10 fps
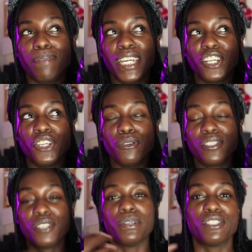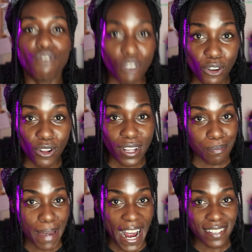being used to its full
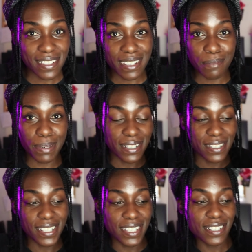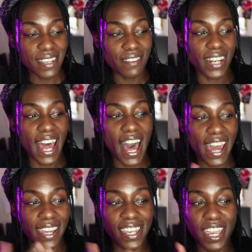capacity because a
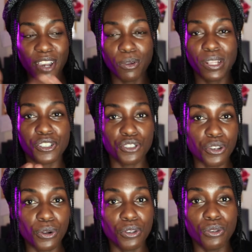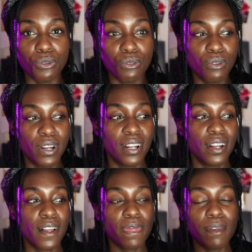T7i can't really show you
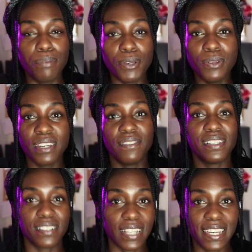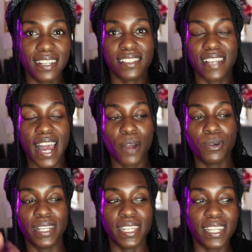the beauty of this lens. I
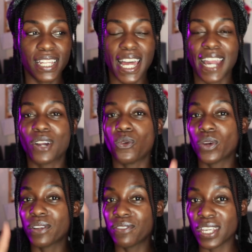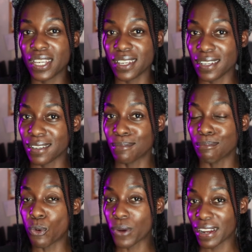would need like one of the
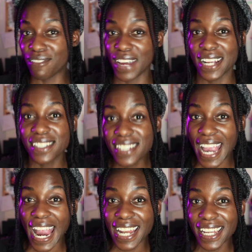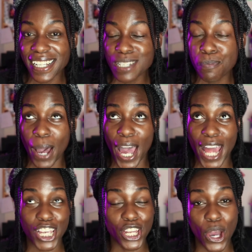more advanced Canons,
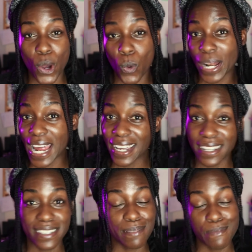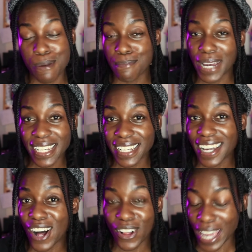but you know, when I get some more
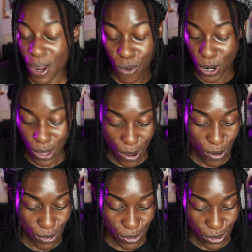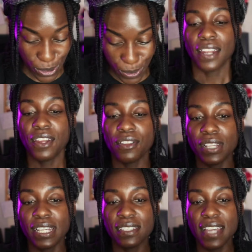money, I'll get one of those. Another
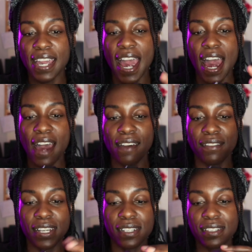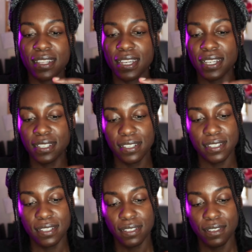lens I have is
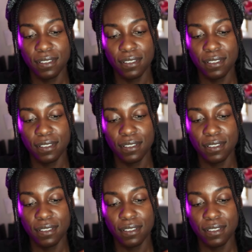this